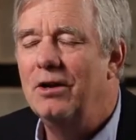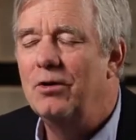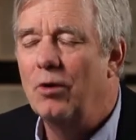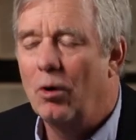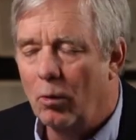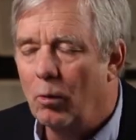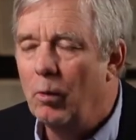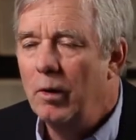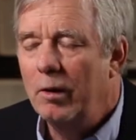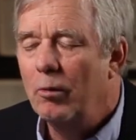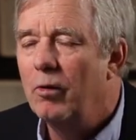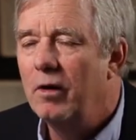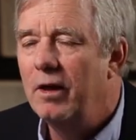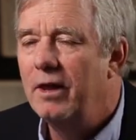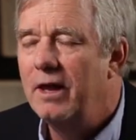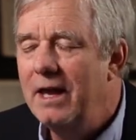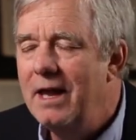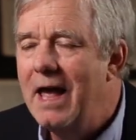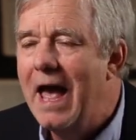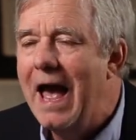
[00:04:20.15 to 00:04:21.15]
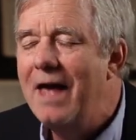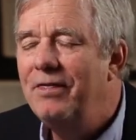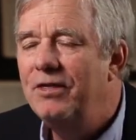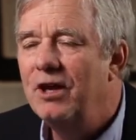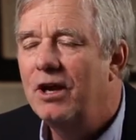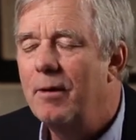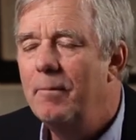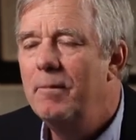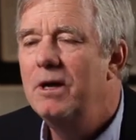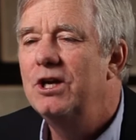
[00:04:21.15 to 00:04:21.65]
or we were, he had the
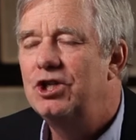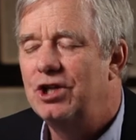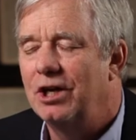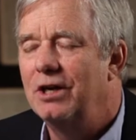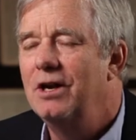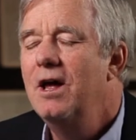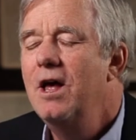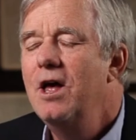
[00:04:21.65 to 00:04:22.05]
commission